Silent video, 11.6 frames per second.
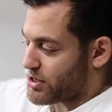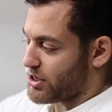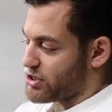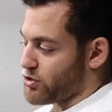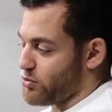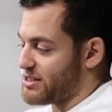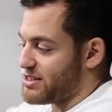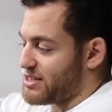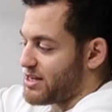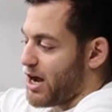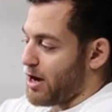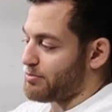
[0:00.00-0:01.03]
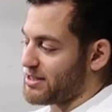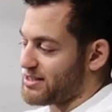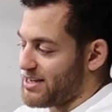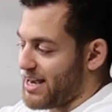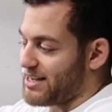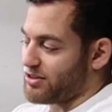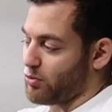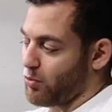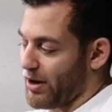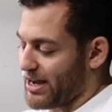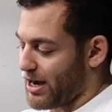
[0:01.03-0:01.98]
just going to twist this up to take the
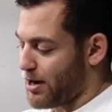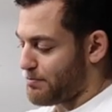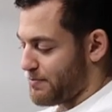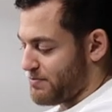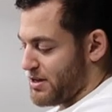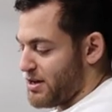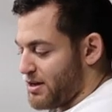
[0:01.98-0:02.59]
weight up.